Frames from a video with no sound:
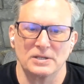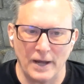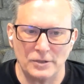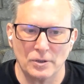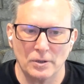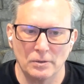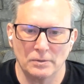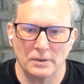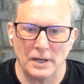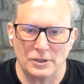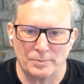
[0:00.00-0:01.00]
You had your own
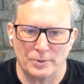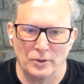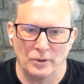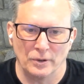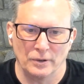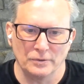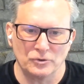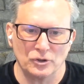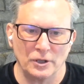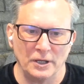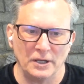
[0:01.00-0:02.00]
entrepreneurial
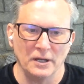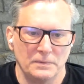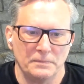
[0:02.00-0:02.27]
journey